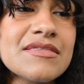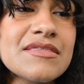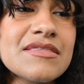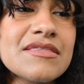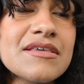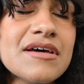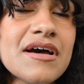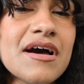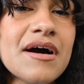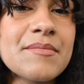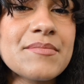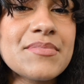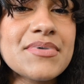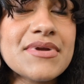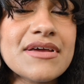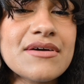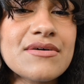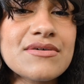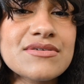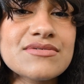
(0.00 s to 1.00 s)
the
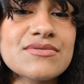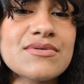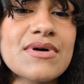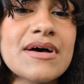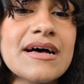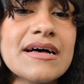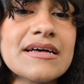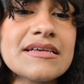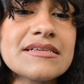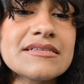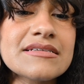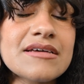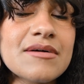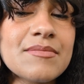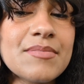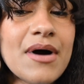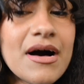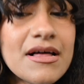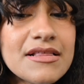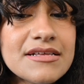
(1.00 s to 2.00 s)
company also has a
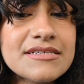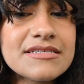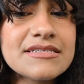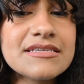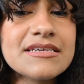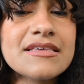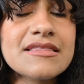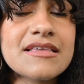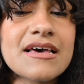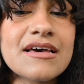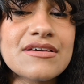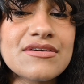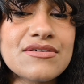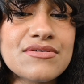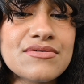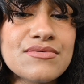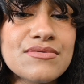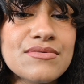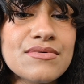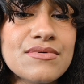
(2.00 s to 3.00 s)
policy that
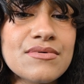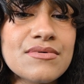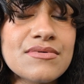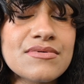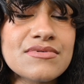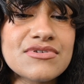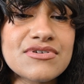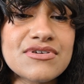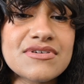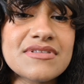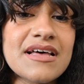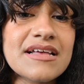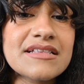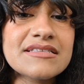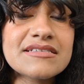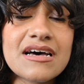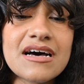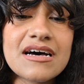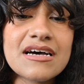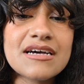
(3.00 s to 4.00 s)
you, during that
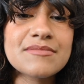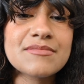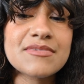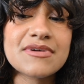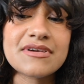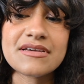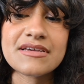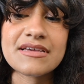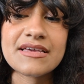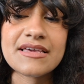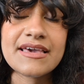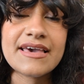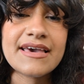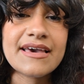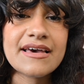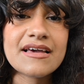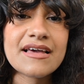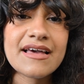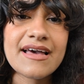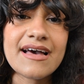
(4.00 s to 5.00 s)
time,
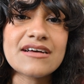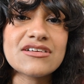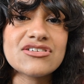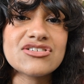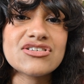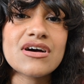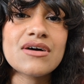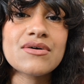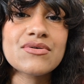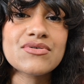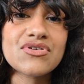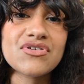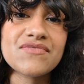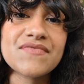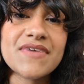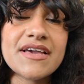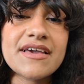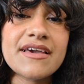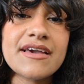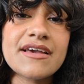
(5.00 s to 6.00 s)
can't cash out your
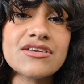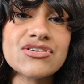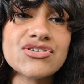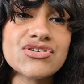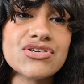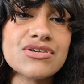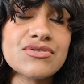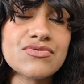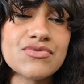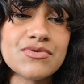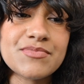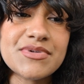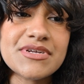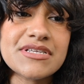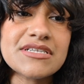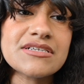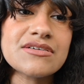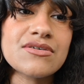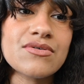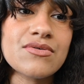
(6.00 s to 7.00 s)
vacation or
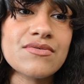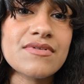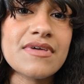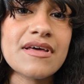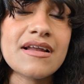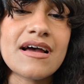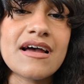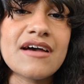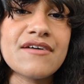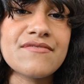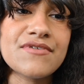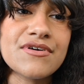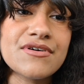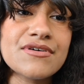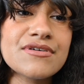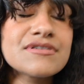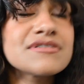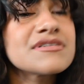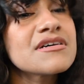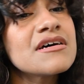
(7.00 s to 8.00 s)
PTO that I have
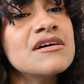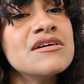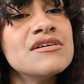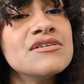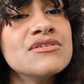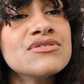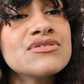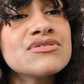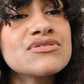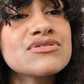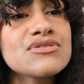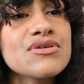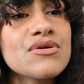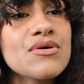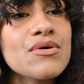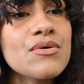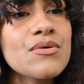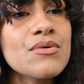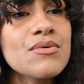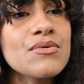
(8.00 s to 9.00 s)
earned.
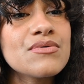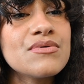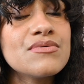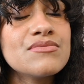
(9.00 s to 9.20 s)
So